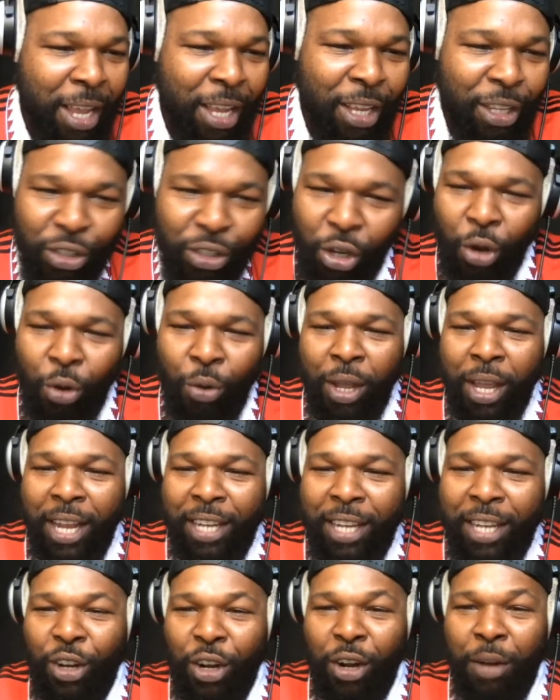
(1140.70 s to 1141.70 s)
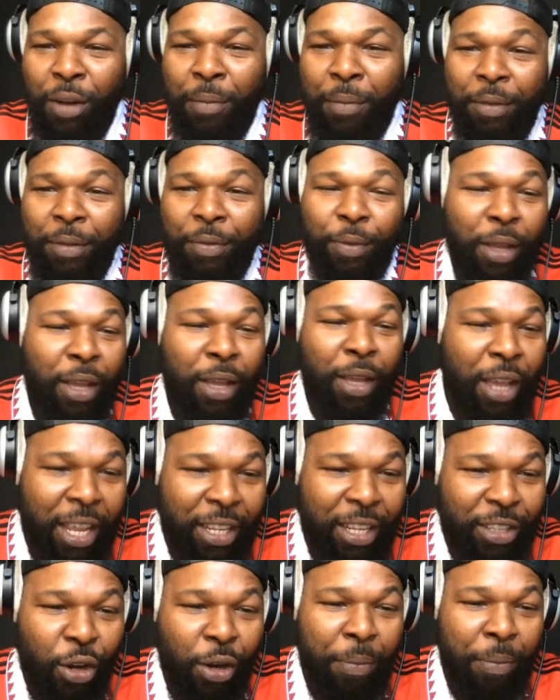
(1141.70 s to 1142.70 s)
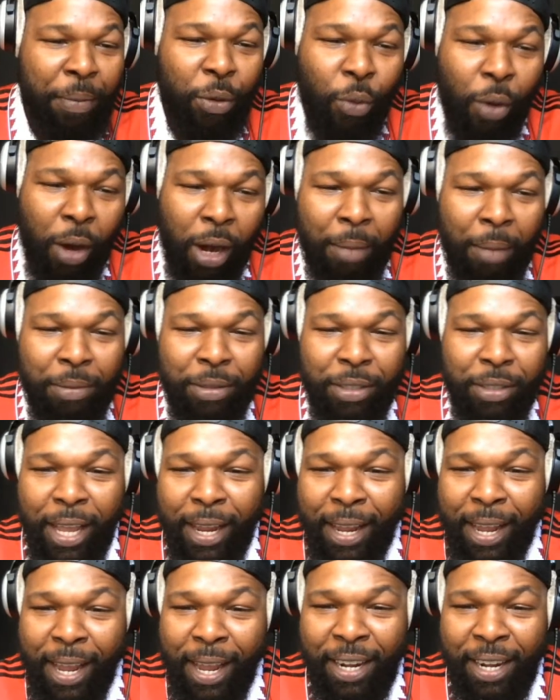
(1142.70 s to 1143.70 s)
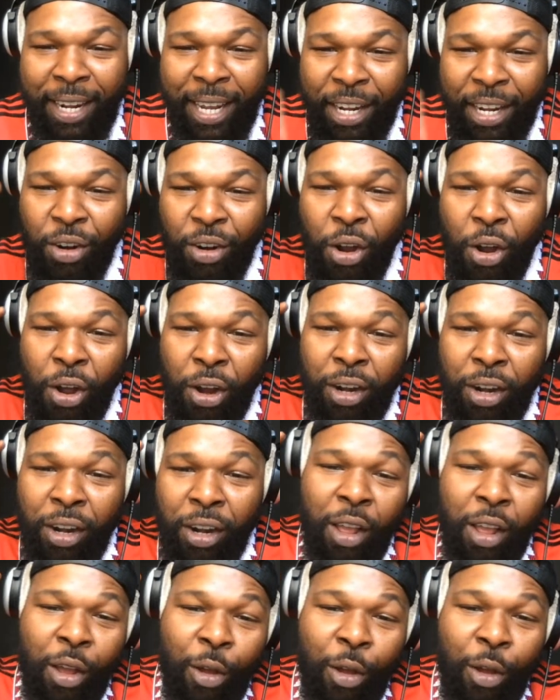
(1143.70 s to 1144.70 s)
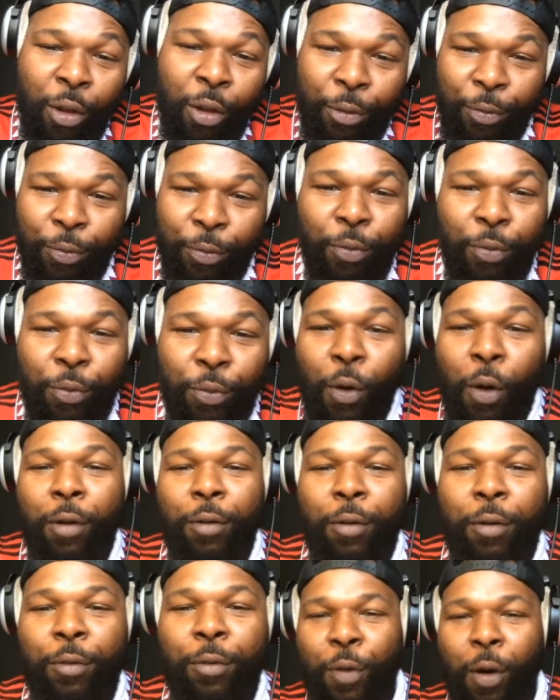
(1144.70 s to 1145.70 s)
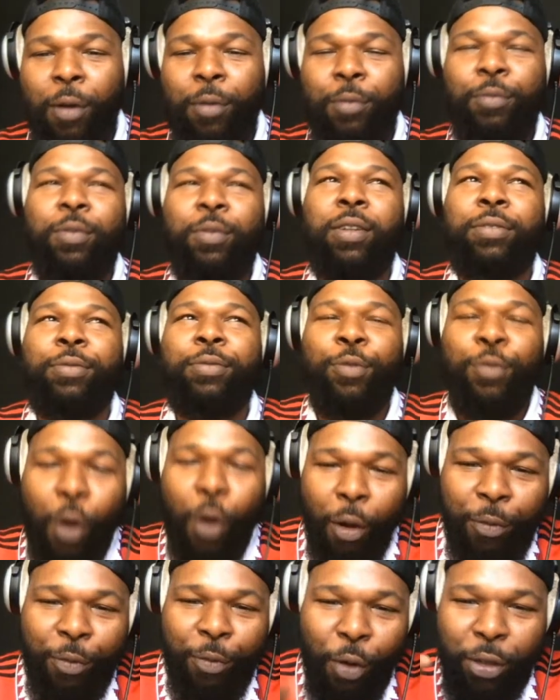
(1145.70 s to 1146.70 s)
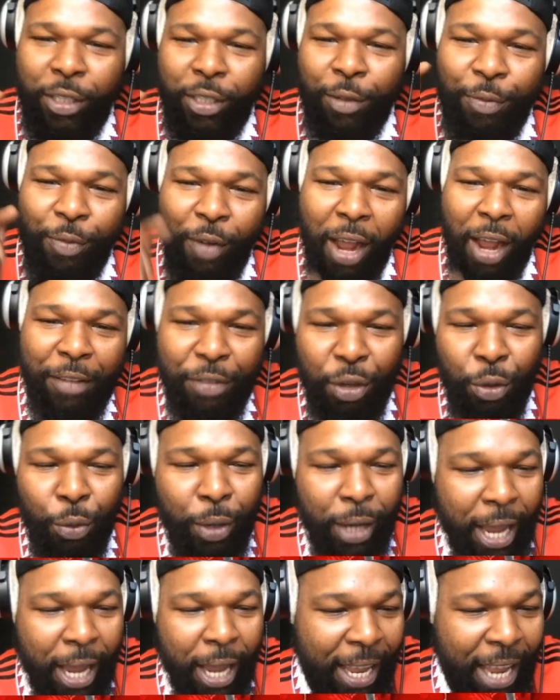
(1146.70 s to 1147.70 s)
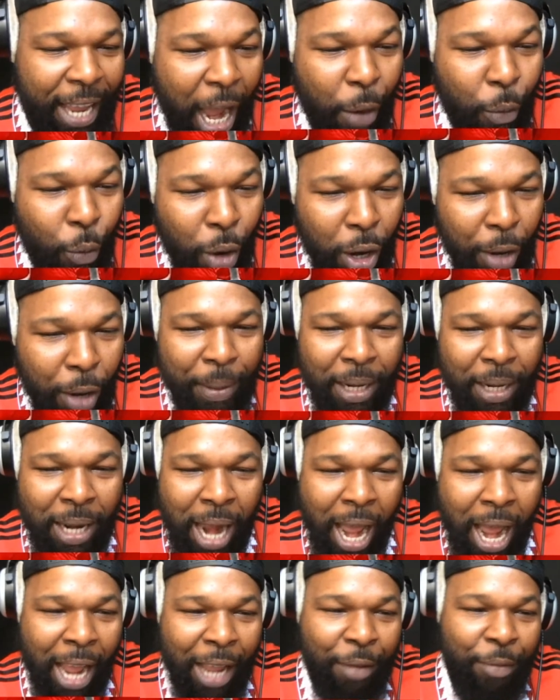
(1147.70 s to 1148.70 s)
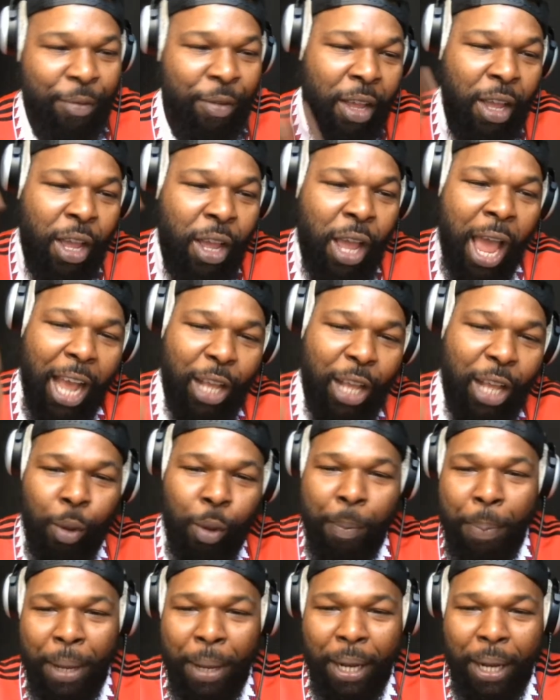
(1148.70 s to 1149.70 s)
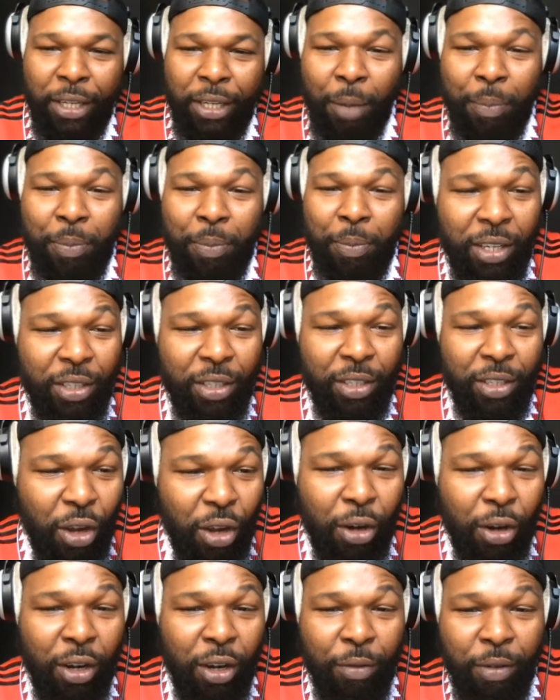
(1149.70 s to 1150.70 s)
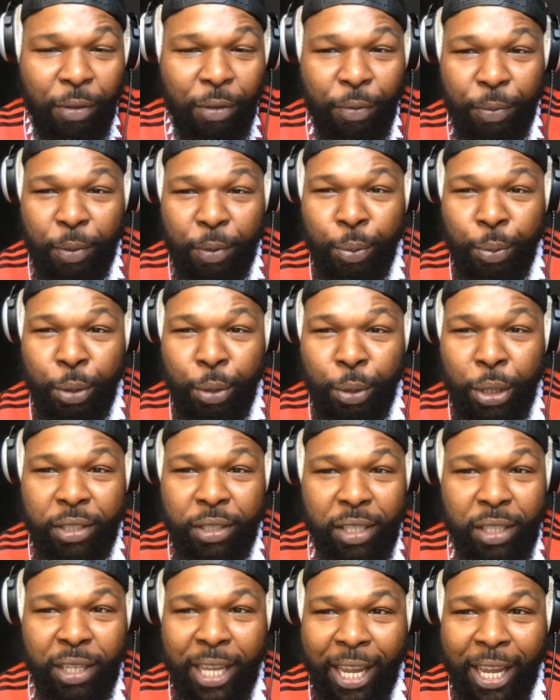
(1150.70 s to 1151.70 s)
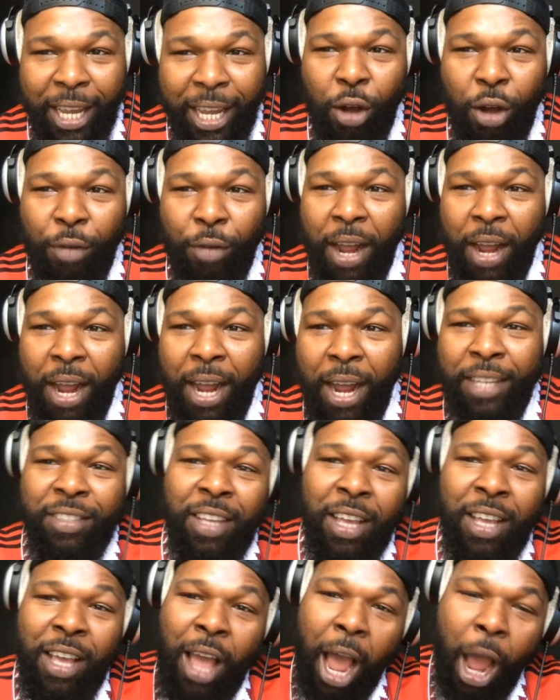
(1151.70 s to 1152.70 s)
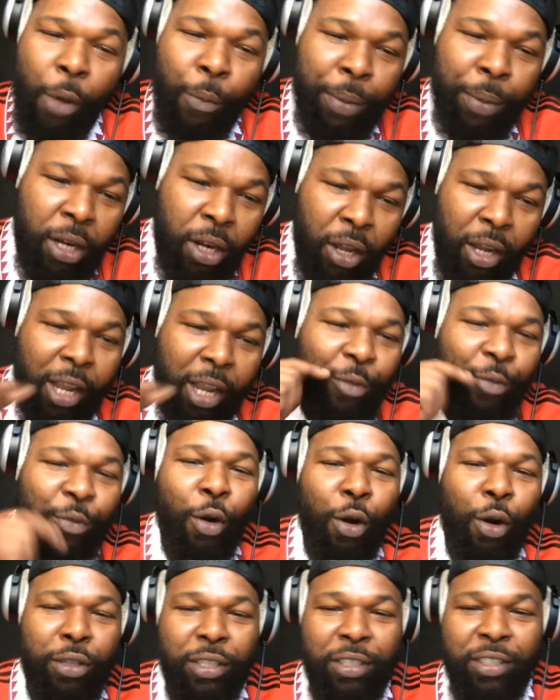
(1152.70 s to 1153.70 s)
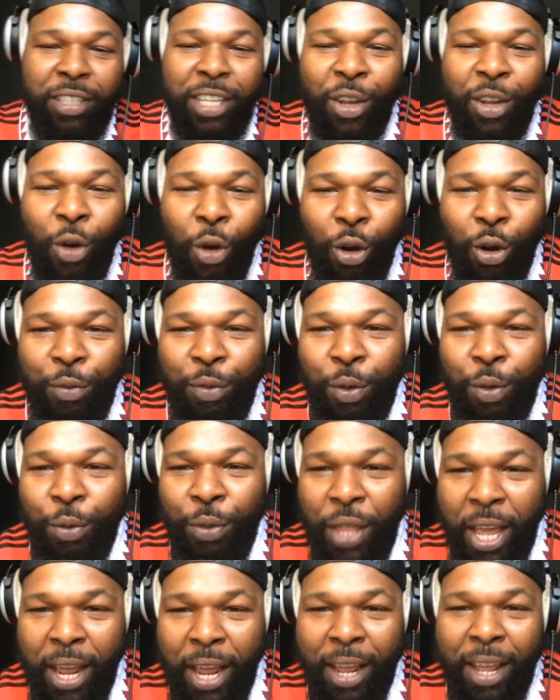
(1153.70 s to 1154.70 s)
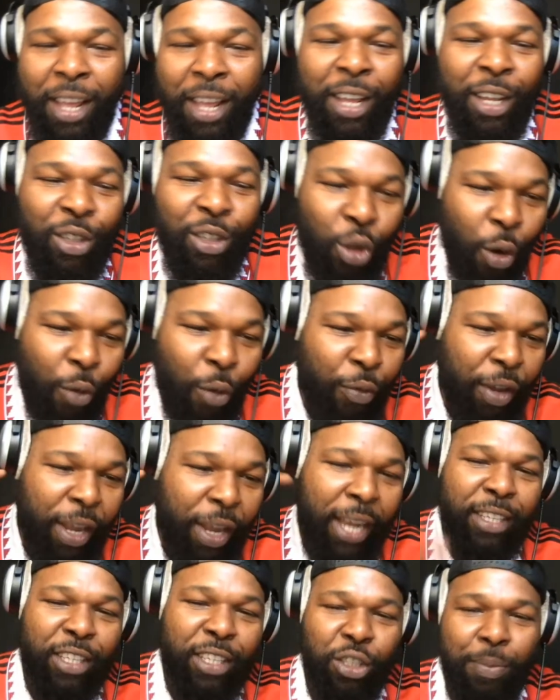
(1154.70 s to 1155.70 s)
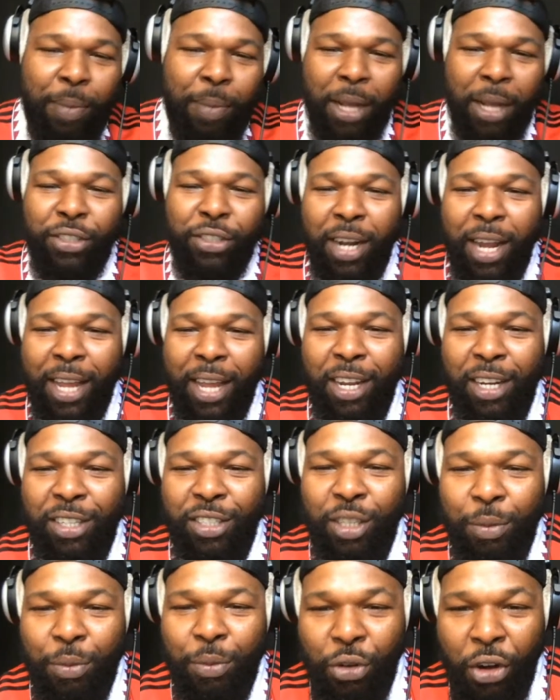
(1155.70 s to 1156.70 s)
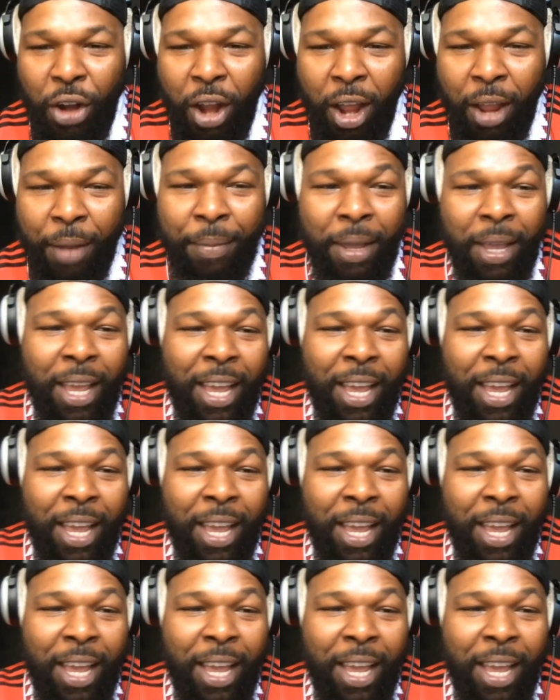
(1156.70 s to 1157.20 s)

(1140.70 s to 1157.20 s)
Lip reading: So, it's going to be what I'm saying later on. 4:45 UK, I will be live as we build up to the start of the preseason kickoff, guys. I'll be looking forward to seeing all of you there. Don't forget to smash the like and subscribe.